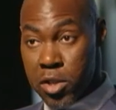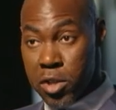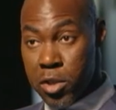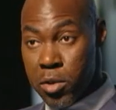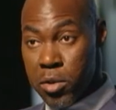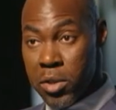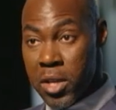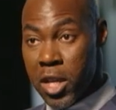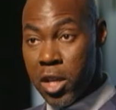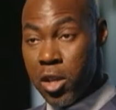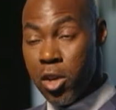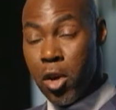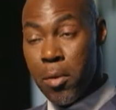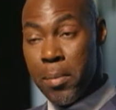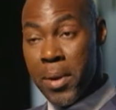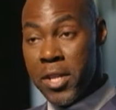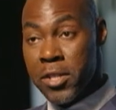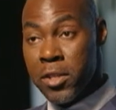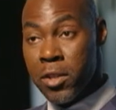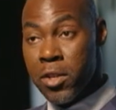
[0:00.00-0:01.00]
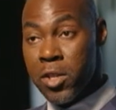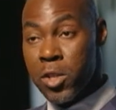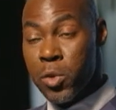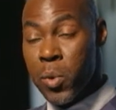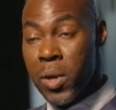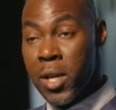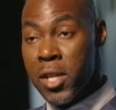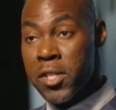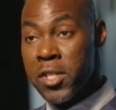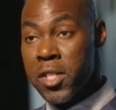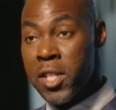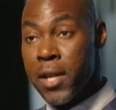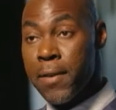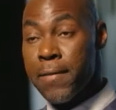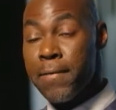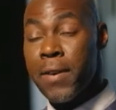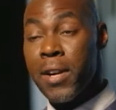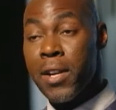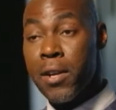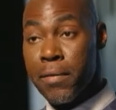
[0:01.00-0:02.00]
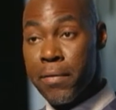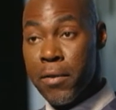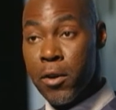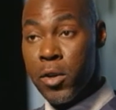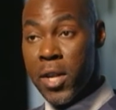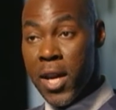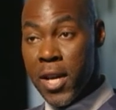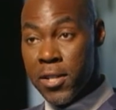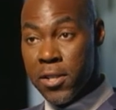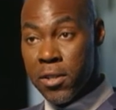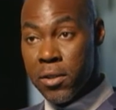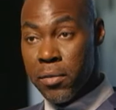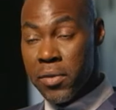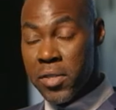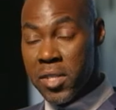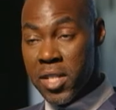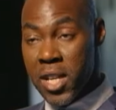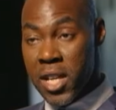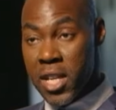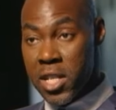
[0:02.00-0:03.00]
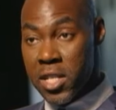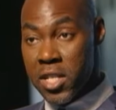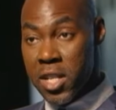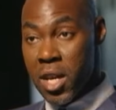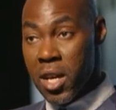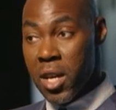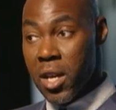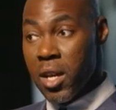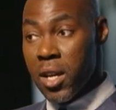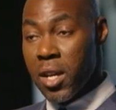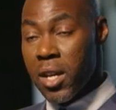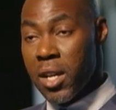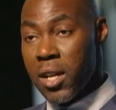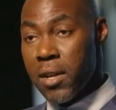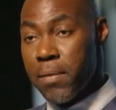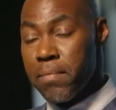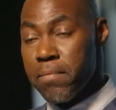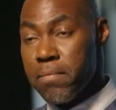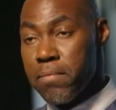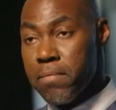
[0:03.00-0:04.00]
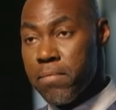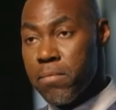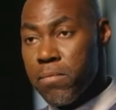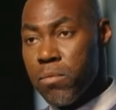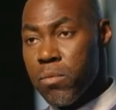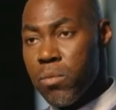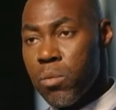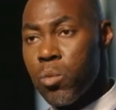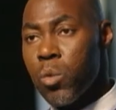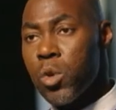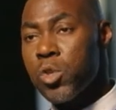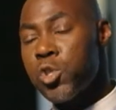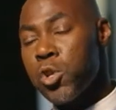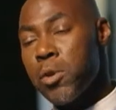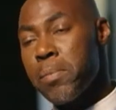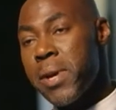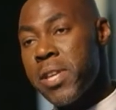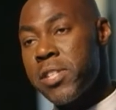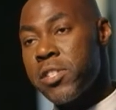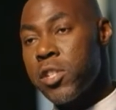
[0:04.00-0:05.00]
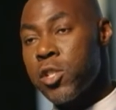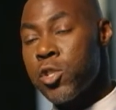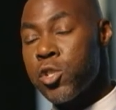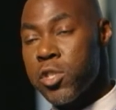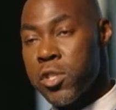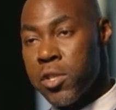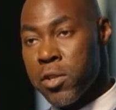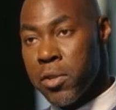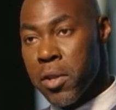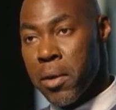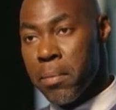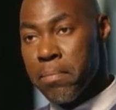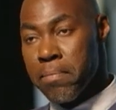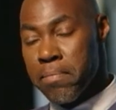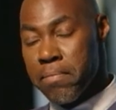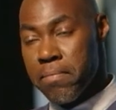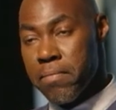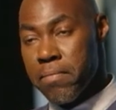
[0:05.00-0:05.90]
to the COMESA as well as the Francophone heads of state. What's your message to them?